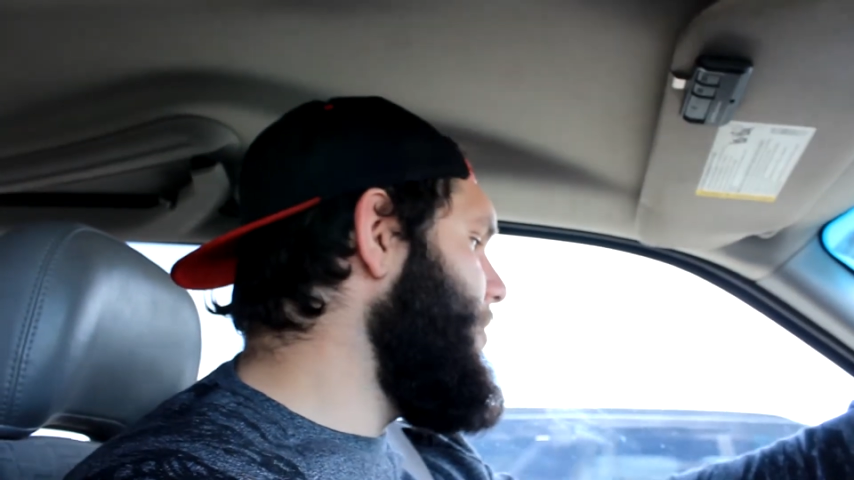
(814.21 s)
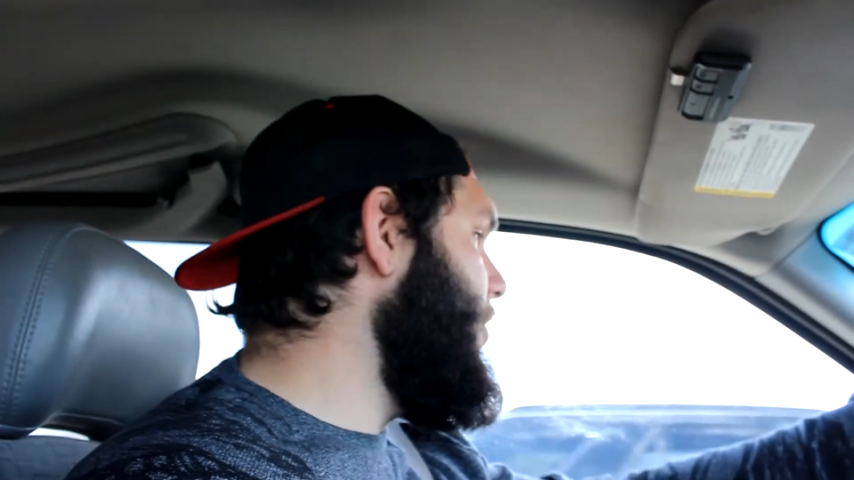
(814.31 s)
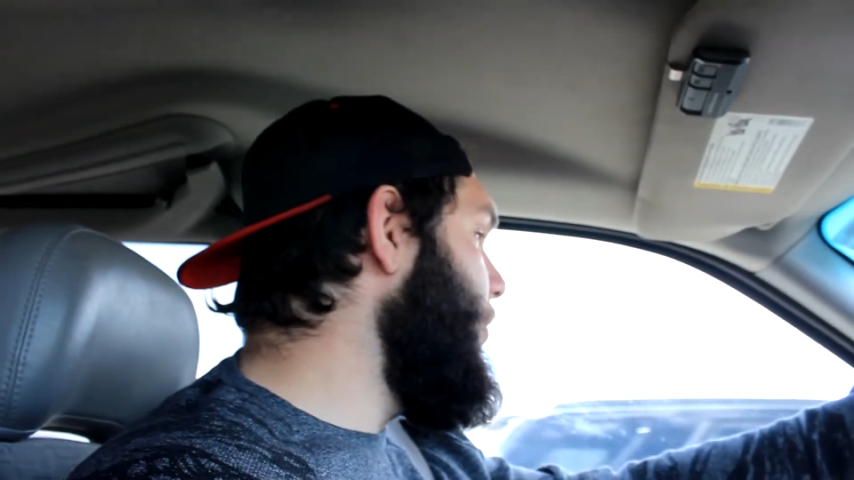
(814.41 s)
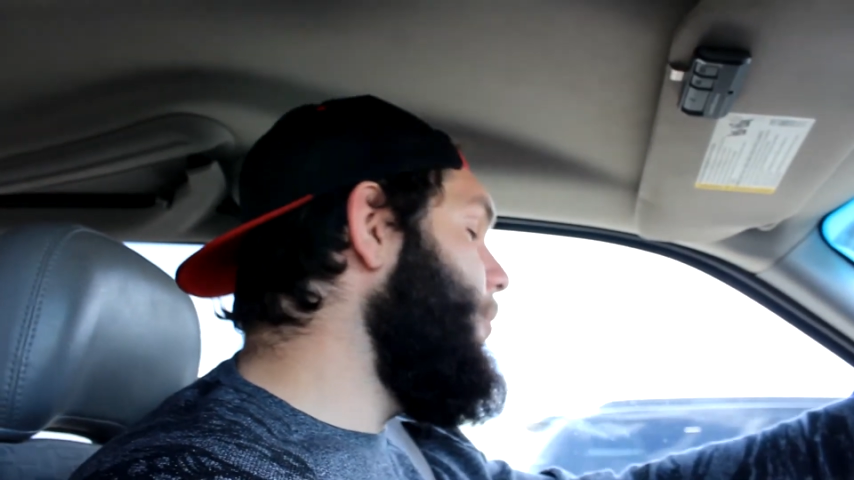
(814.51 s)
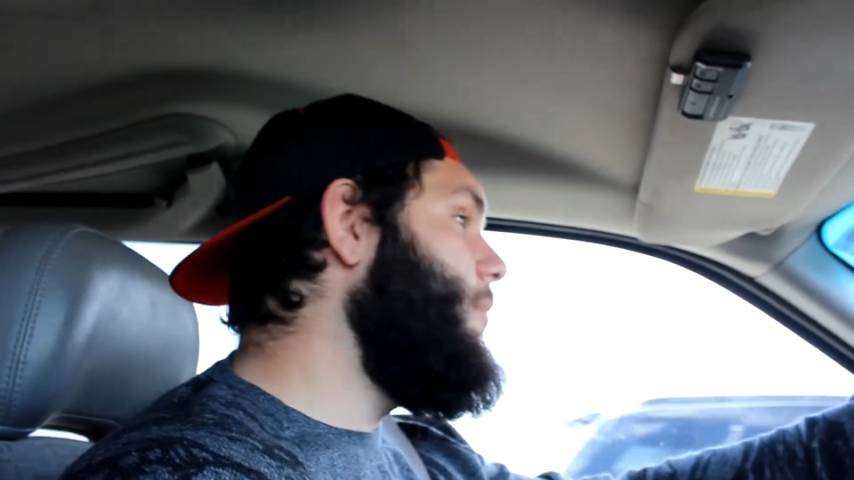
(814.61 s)

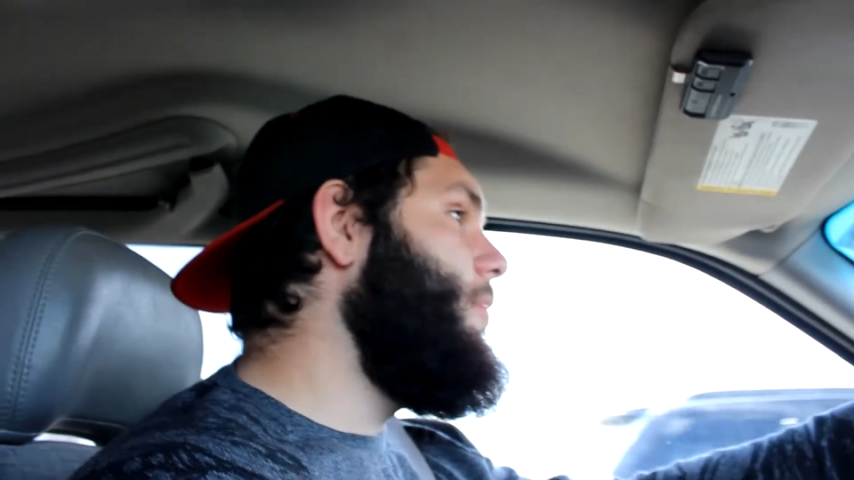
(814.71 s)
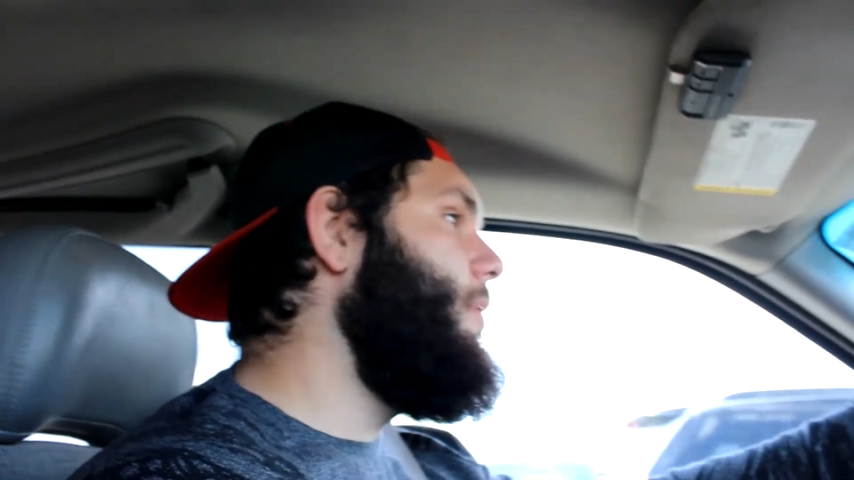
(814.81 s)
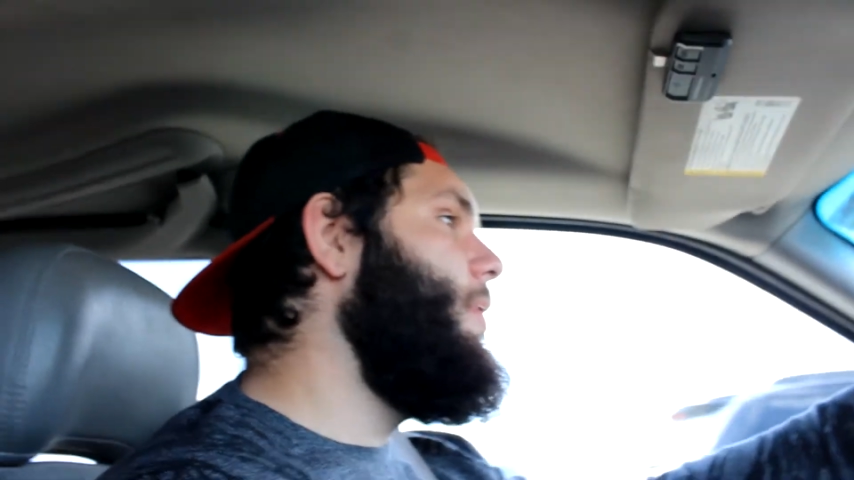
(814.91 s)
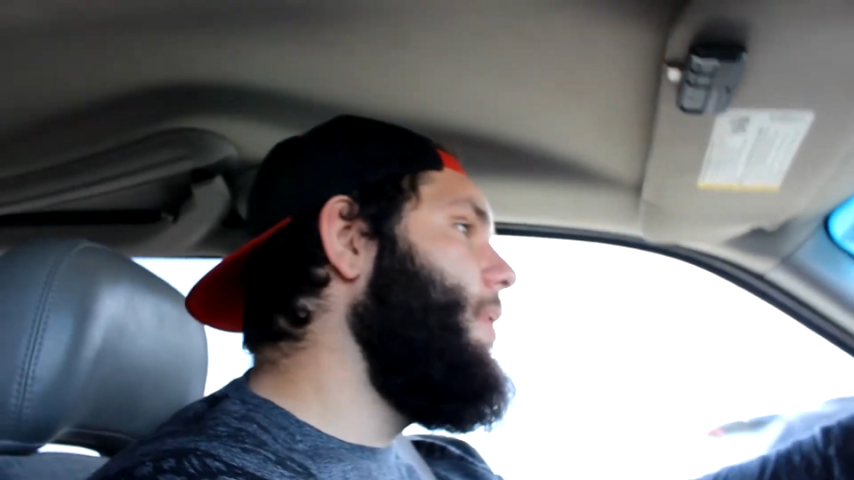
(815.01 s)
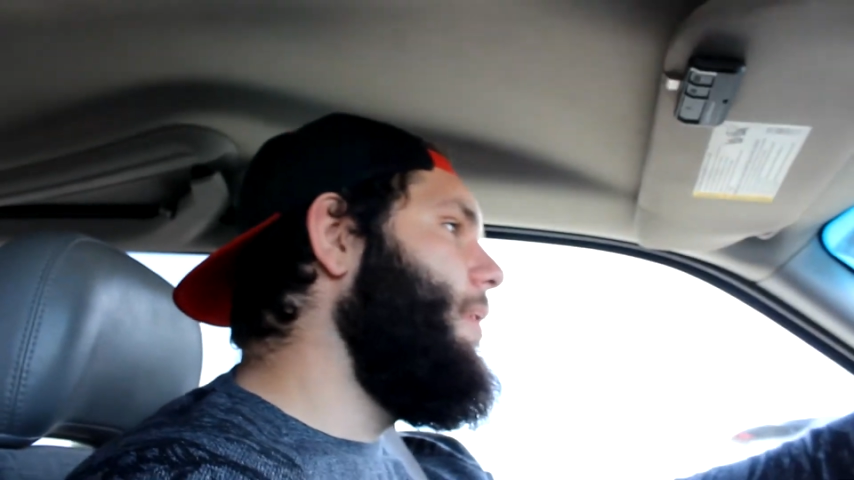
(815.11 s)
too,
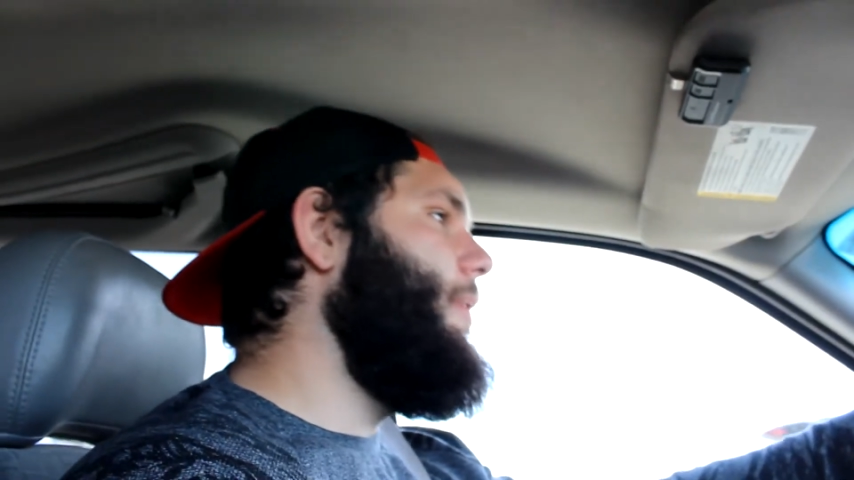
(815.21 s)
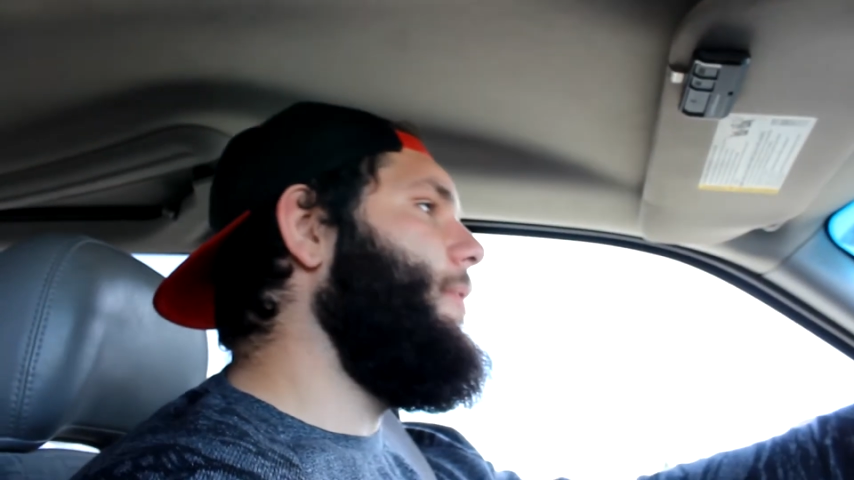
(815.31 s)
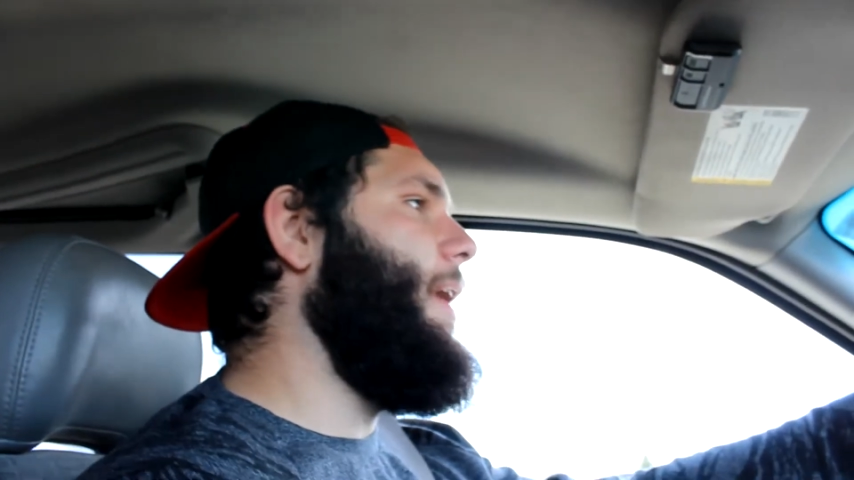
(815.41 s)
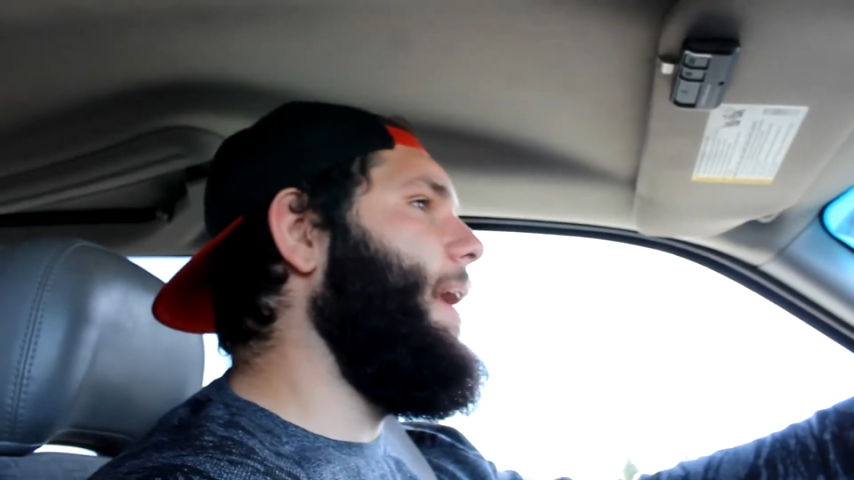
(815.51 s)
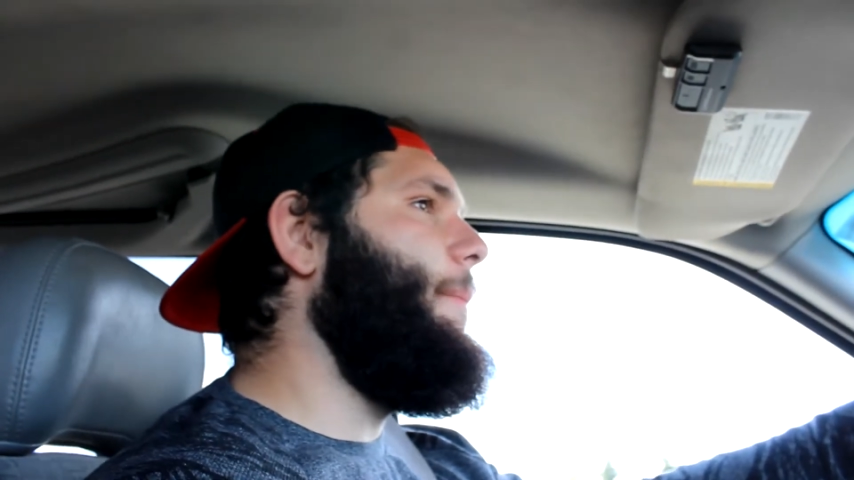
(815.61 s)

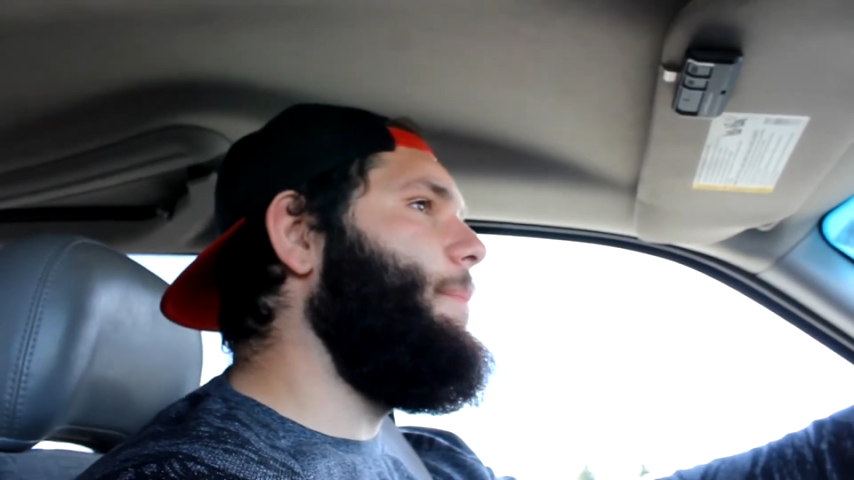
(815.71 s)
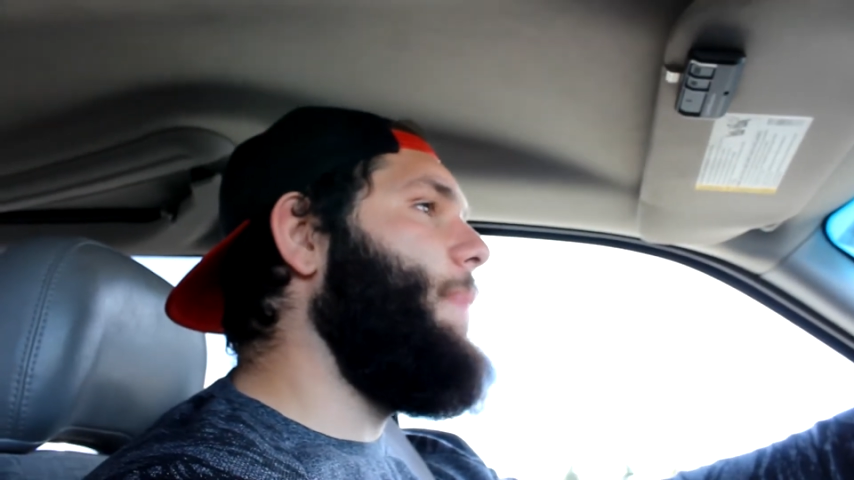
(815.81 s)
okay?